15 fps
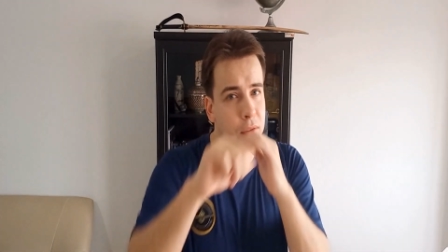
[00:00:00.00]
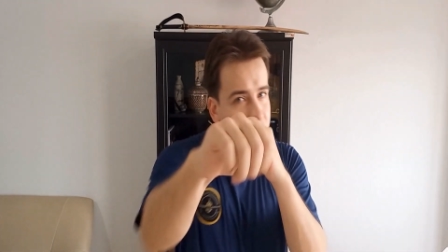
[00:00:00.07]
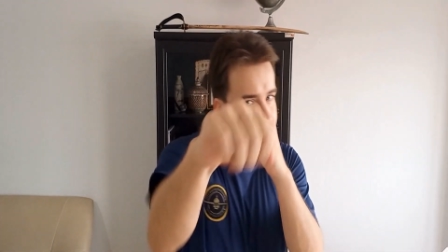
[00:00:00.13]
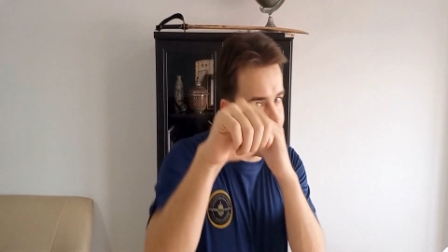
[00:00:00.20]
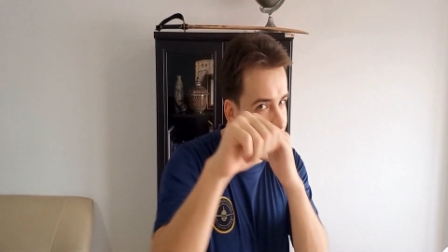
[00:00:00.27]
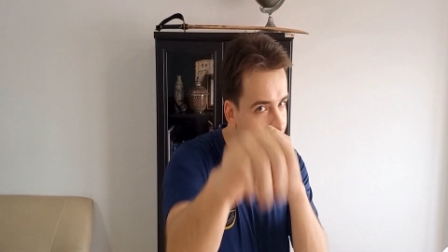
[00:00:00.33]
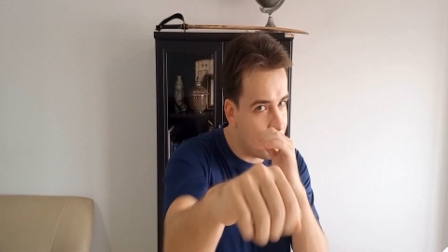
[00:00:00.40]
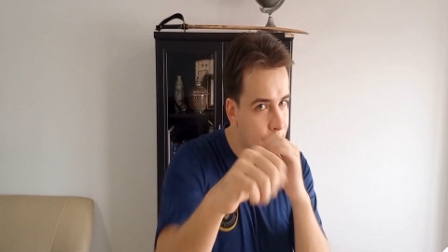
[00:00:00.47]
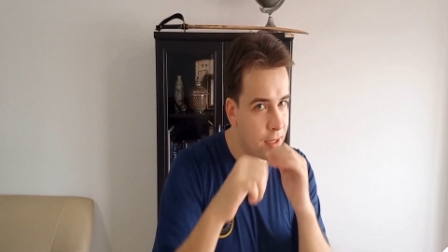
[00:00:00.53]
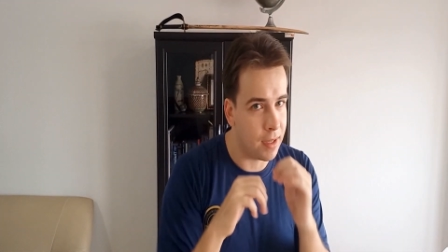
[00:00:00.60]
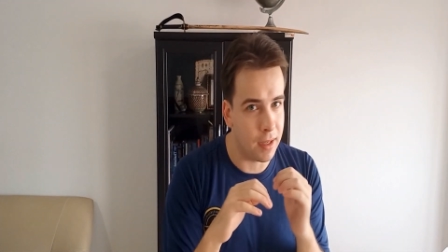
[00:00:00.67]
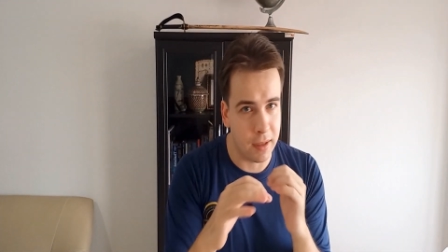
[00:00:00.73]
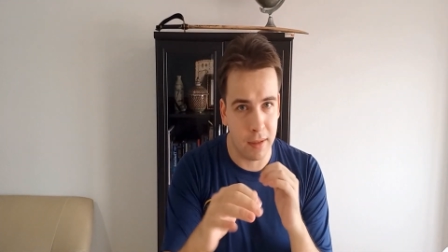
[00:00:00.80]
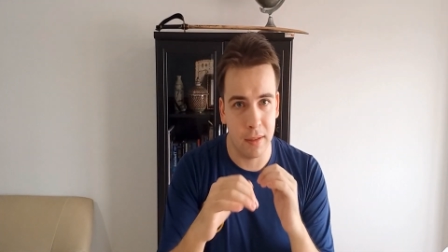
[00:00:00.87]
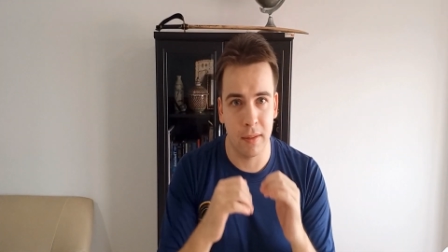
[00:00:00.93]
few jabs
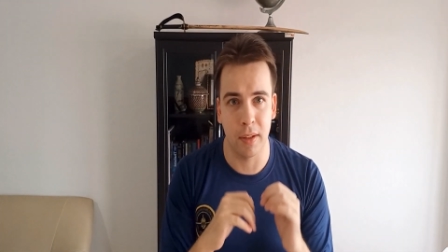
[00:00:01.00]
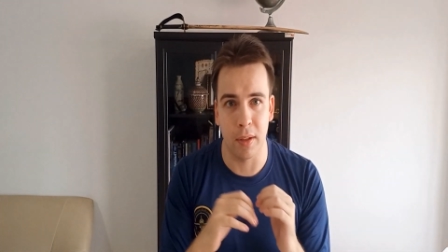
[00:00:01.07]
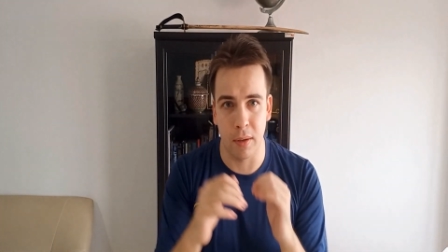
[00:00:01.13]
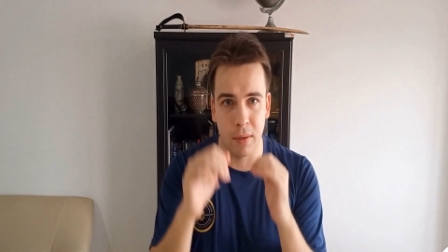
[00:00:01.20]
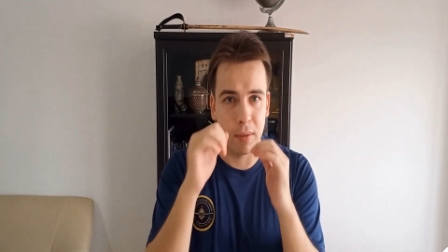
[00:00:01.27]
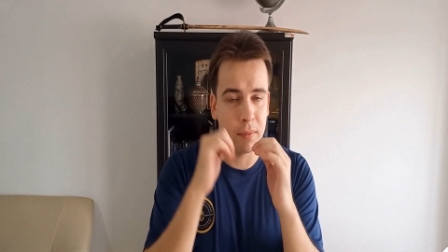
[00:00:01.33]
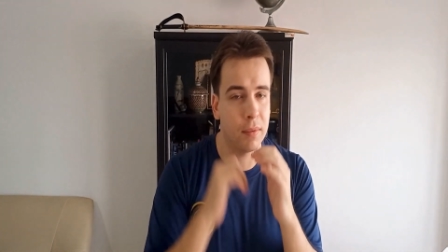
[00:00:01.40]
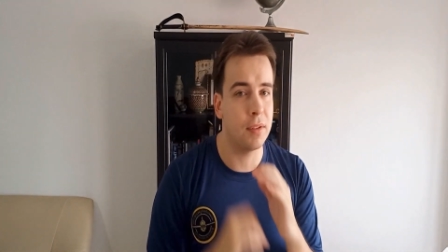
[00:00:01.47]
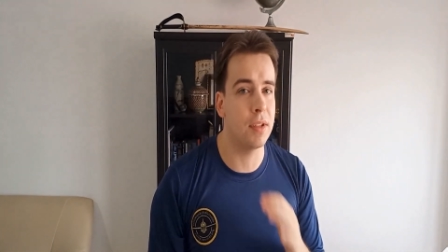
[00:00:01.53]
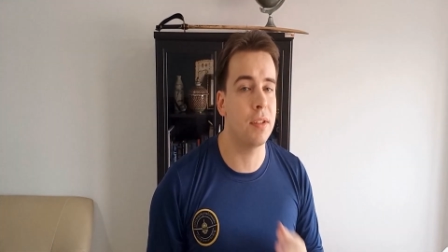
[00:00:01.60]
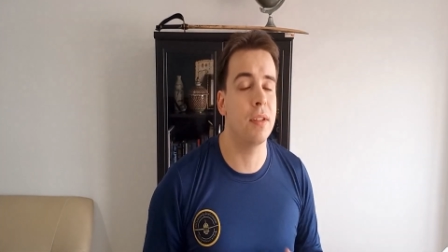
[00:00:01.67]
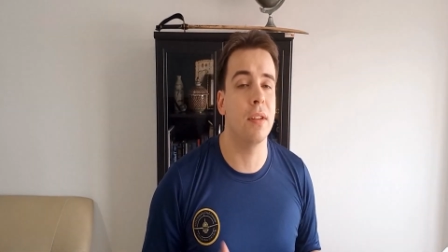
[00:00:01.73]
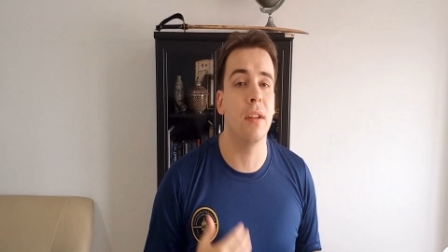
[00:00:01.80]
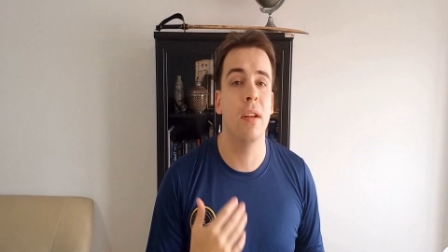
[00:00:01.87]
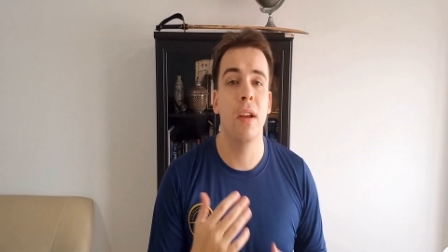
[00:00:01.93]
in, you know,
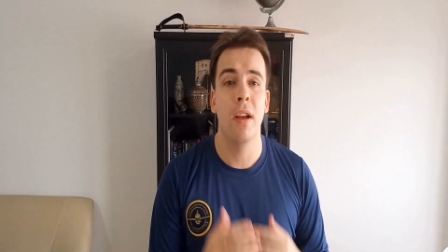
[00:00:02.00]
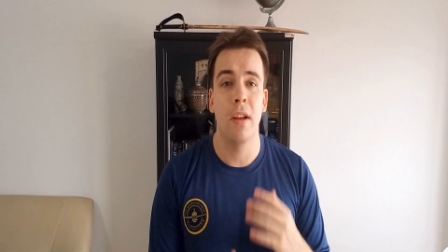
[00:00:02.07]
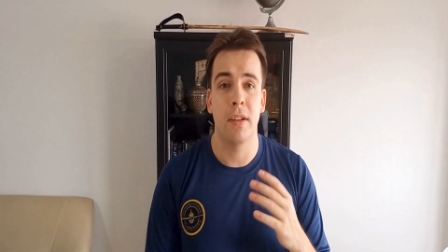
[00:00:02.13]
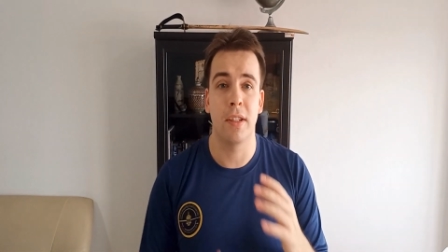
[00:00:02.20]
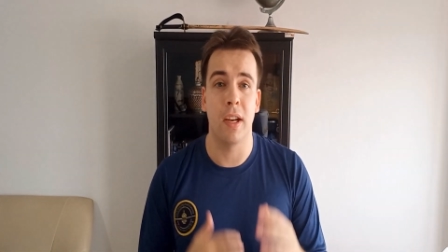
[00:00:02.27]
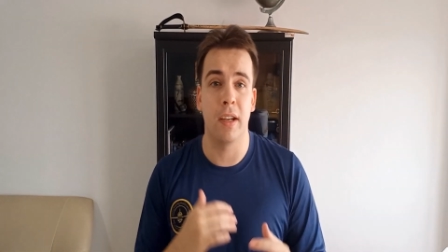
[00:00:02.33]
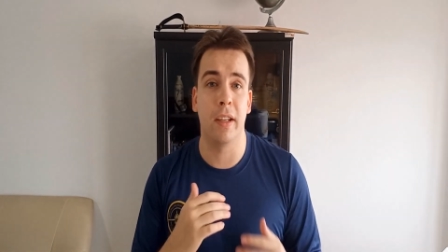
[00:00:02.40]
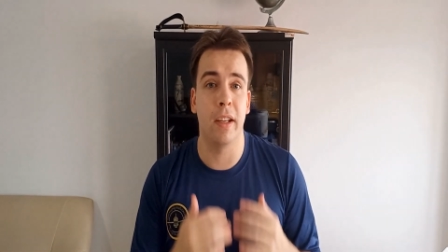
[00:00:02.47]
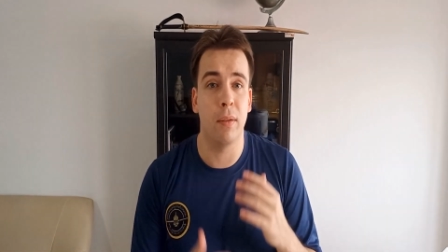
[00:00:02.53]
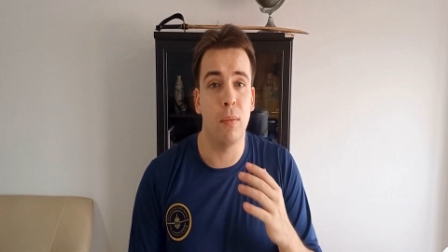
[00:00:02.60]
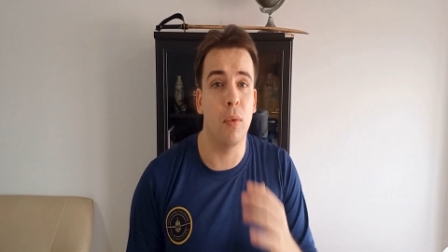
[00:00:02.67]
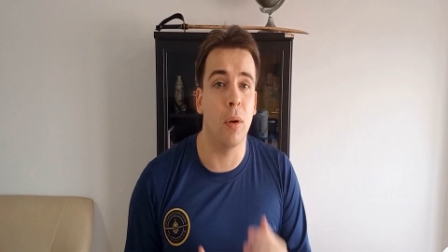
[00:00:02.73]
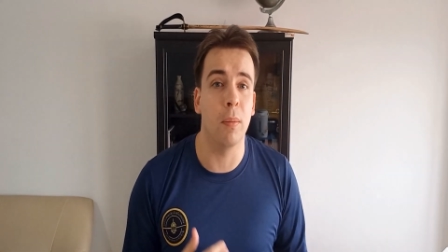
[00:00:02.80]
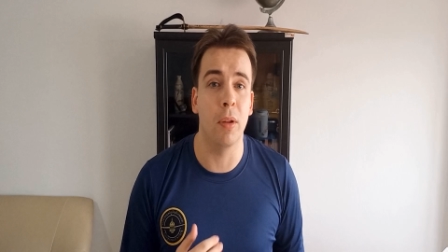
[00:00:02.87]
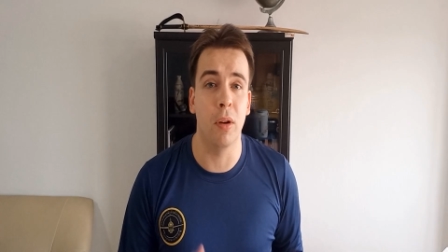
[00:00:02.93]
just to, trying to get
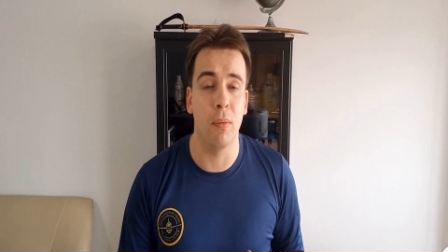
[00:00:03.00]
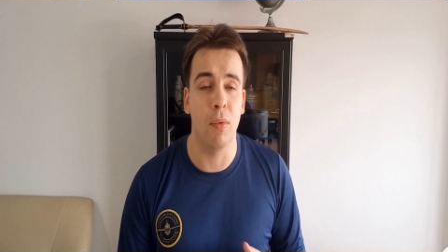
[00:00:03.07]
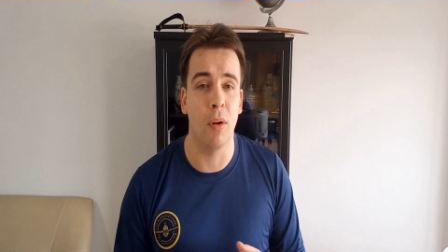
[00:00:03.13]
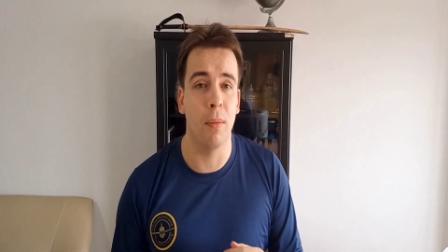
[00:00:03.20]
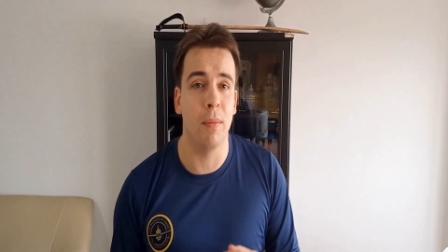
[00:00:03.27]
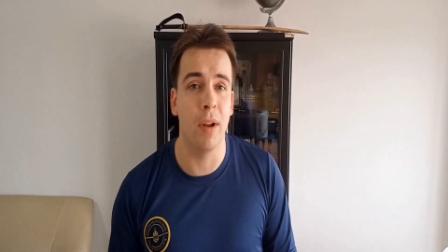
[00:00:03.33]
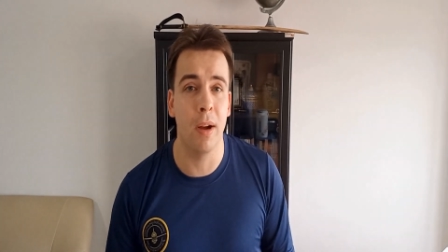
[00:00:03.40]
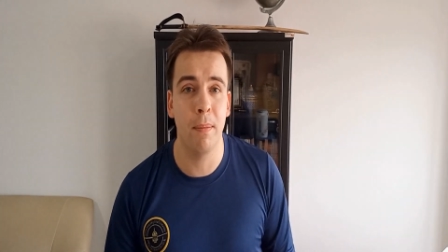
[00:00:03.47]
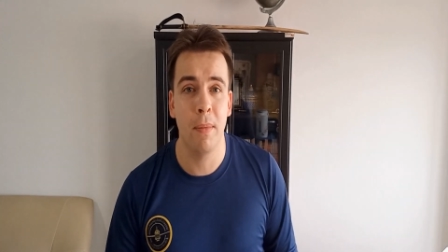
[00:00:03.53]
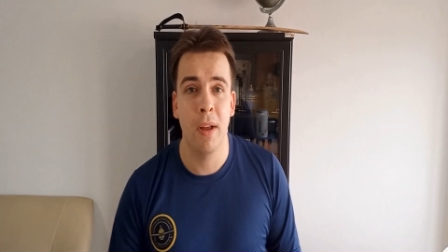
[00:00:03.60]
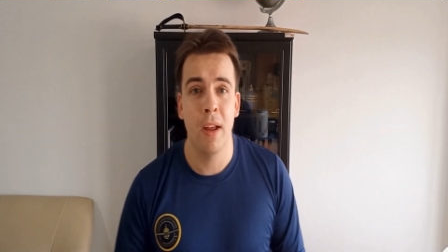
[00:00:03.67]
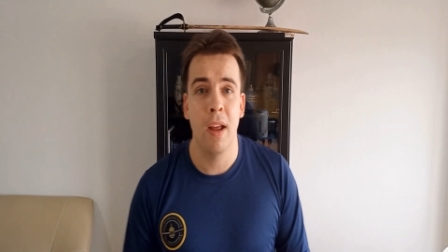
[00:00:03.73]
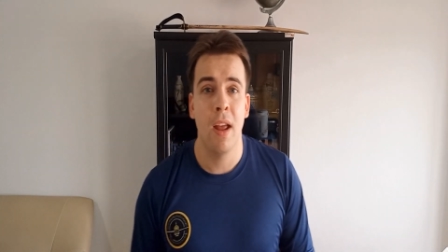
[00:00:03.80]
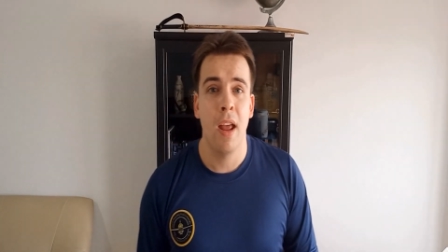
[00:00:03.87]
warm, a little warmed up,